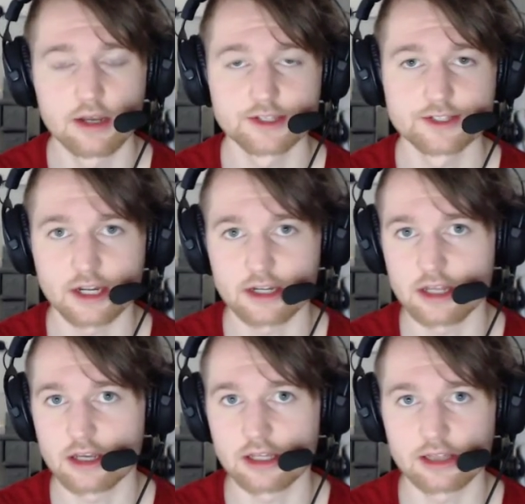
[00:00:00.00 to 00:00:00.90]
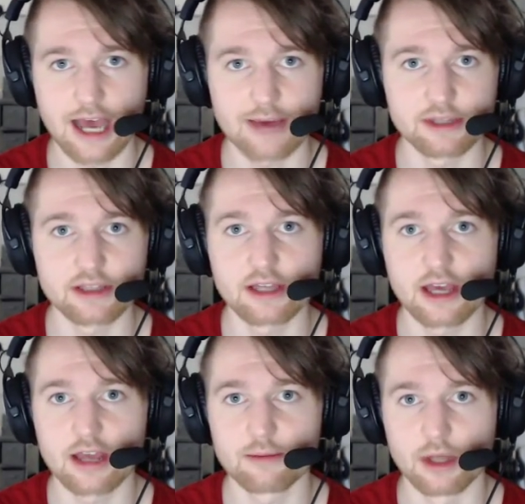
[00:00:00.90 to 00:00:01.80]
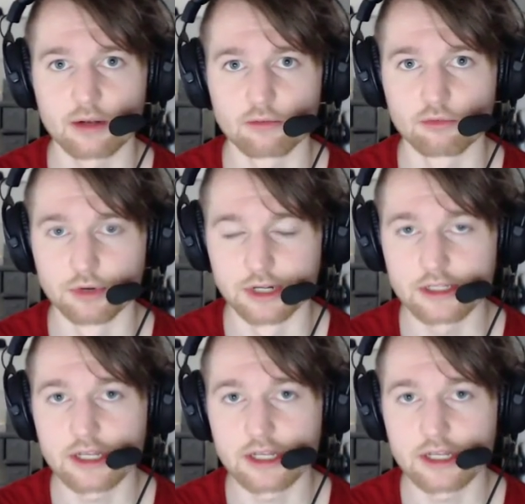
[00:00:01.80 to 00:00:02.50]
studying and labbing the game and really